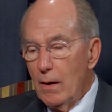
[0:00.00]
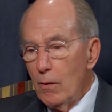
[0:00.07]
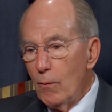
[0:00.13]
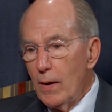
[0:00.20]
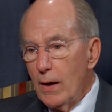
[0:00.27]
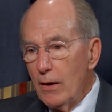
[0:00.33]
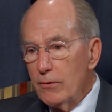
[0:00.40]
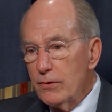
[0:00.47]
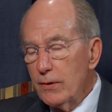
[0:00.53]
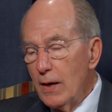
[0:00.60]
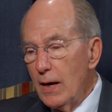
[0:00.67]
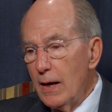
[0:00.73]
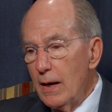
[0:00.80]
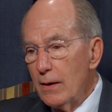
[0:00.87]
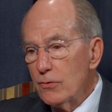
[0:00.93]
was
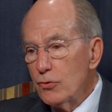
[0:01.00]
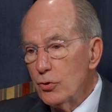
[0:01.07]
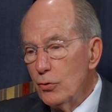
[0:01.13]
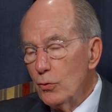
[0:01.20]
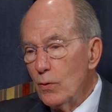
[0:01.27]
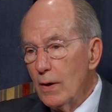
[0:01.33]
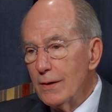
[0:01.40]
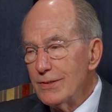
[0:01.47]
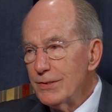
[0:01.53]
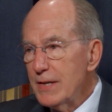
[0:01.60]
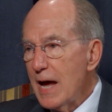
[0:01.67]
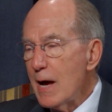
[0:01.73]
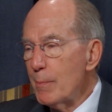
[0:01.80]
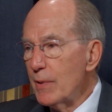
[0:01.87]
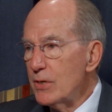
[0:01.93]
to
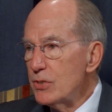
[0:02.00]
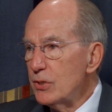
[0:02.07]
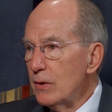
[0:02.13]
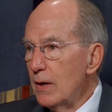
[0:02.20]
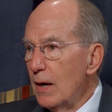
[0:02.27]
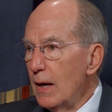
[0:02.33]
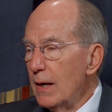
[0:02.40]
establish